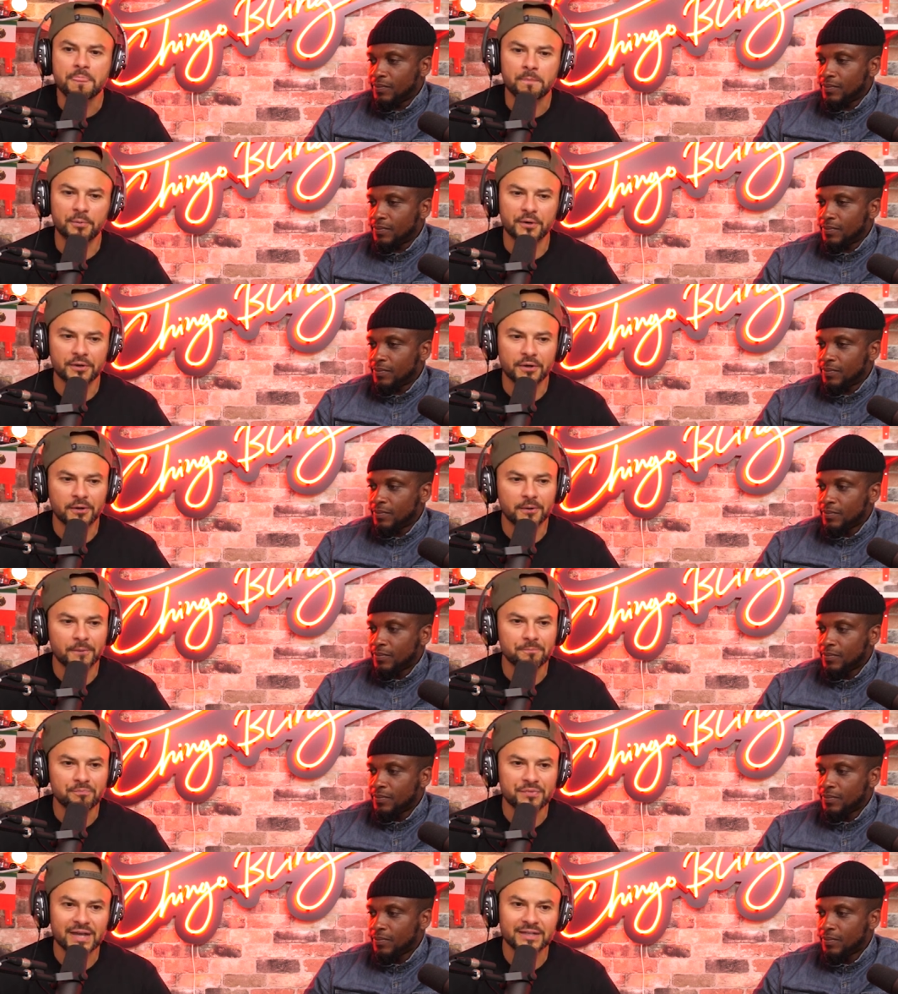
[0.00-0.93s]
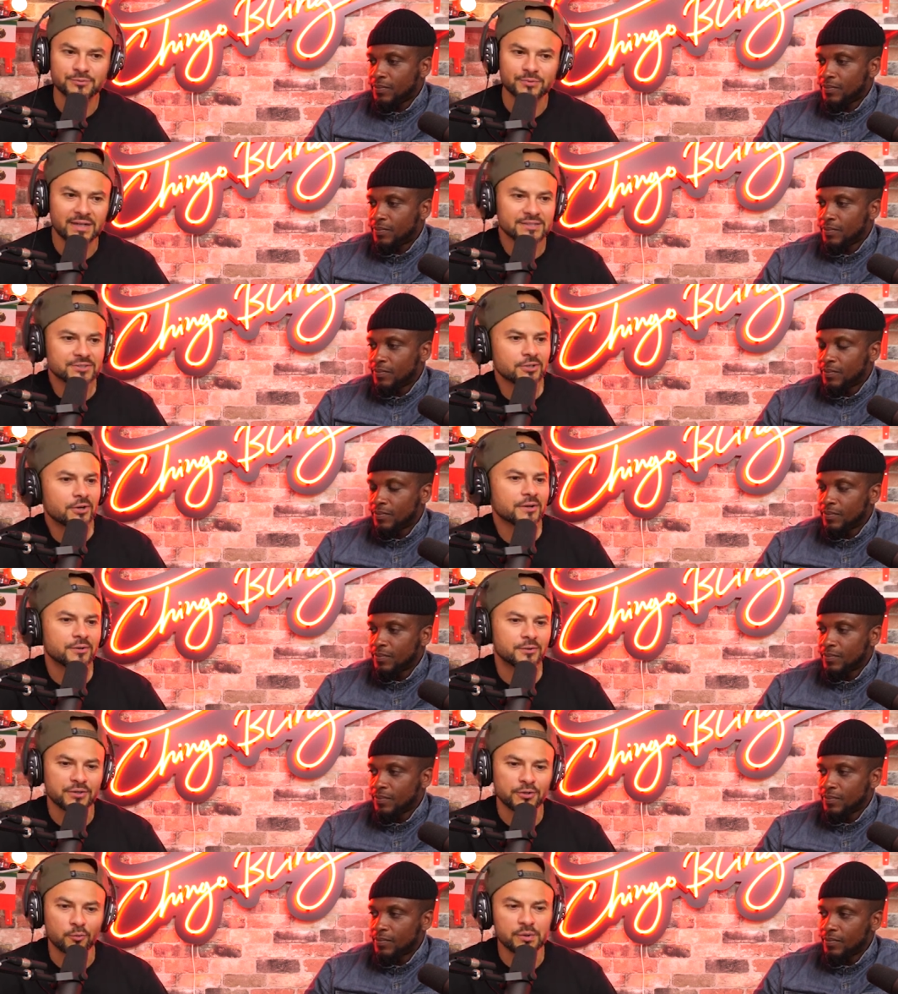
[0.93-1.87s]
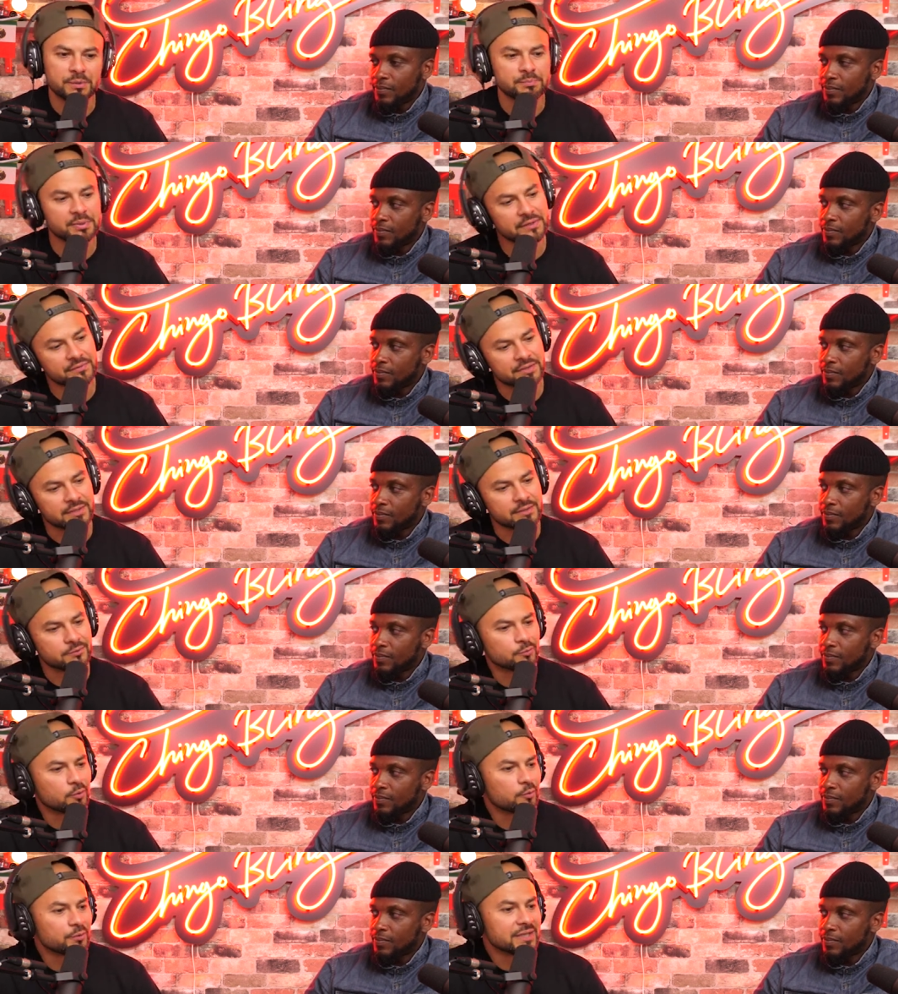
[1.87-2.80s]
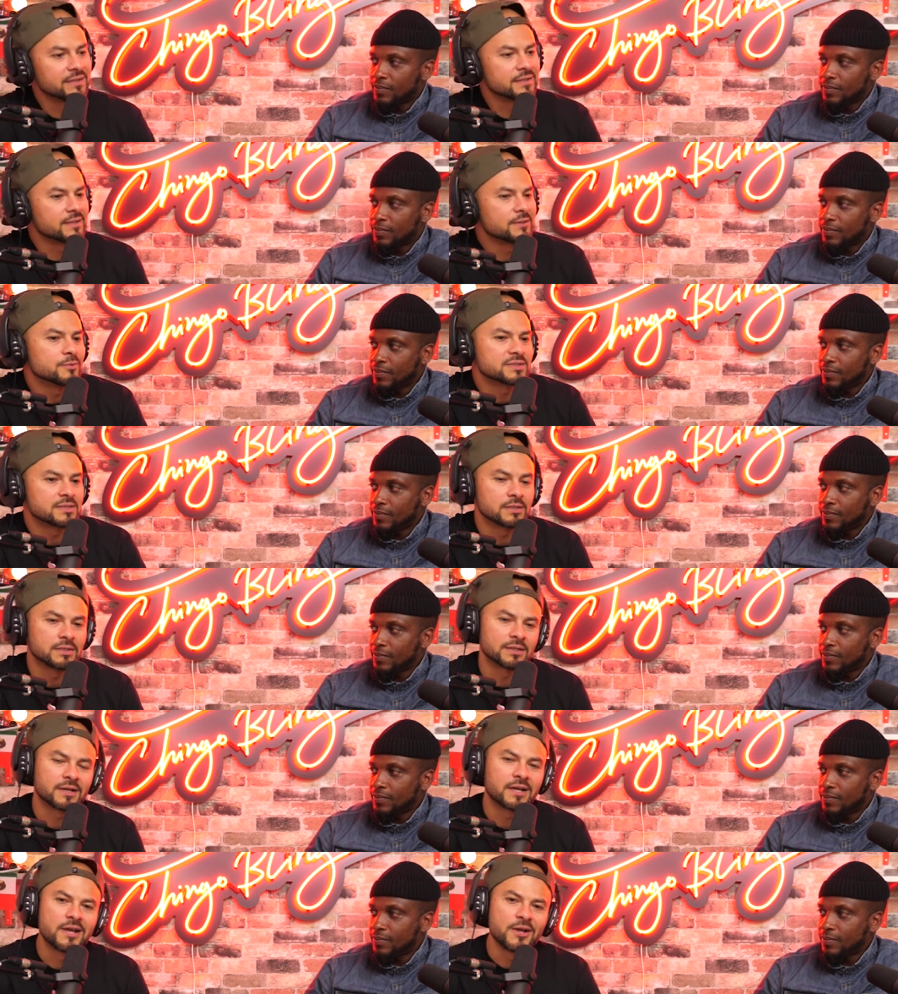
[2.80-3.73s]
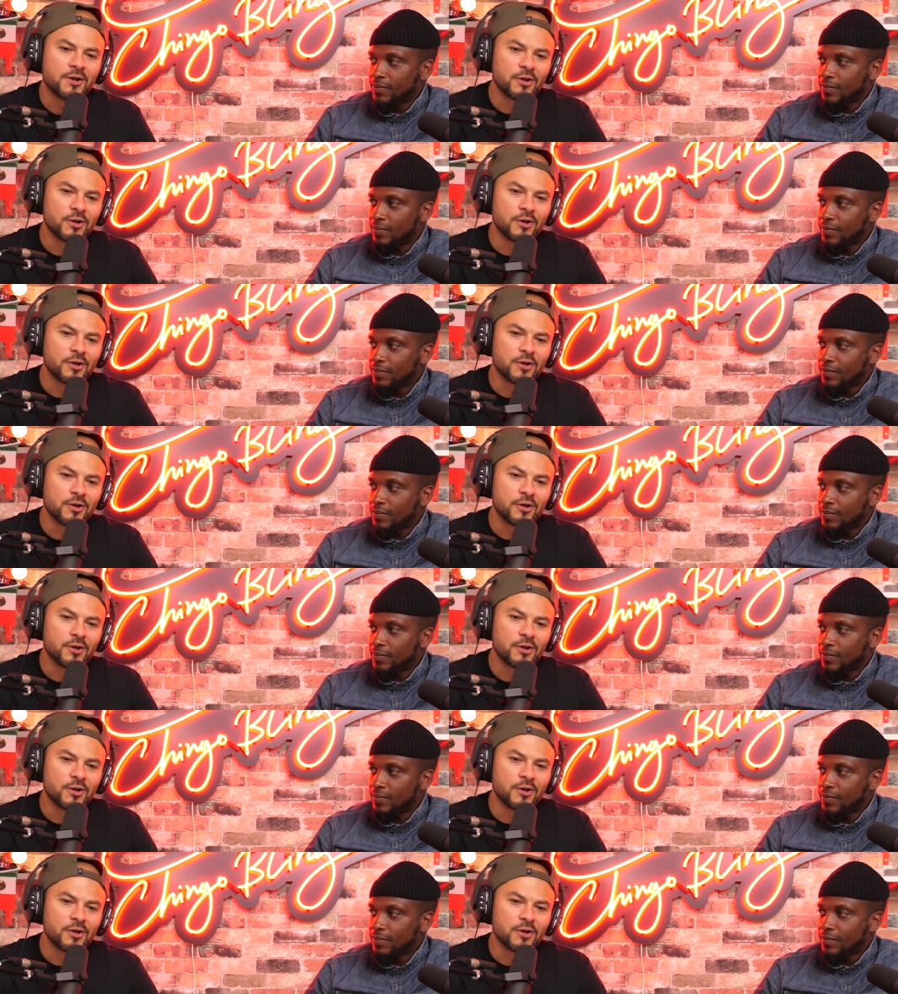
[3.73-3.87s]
Speaker 1: But um, that's when I started, you know, we pivoted. What we did was, look,